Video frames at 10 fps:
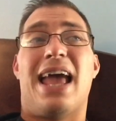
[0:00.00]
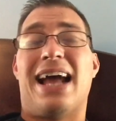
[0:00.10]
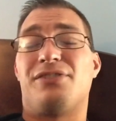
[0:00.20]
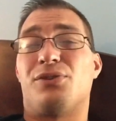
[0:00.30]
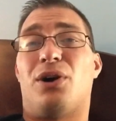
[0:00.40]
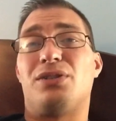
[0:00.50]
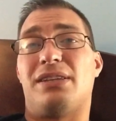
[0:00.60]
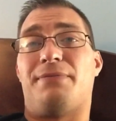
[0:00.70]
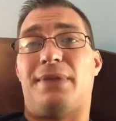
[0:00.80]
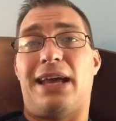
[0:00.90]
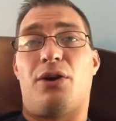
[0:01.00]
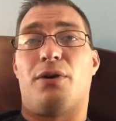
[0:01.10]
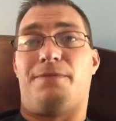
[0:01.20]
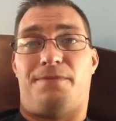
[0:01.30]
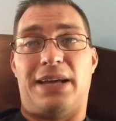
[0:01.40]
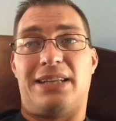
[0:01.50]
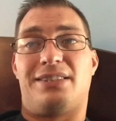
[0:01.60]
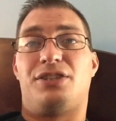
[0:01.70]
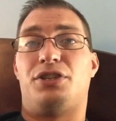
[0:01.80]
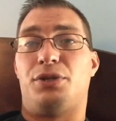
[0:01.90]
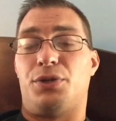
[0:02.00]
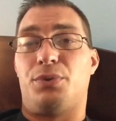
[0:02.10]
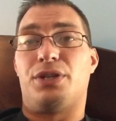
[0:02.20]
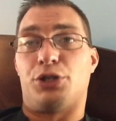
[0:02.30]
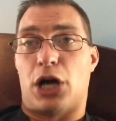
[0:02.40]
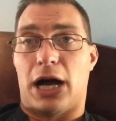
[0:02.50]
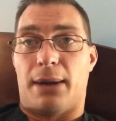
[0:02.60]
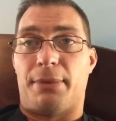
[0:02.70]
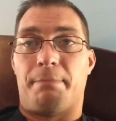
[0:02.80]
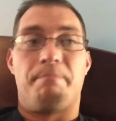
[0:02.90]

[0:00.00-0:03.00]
as long as if they are fit to do the job.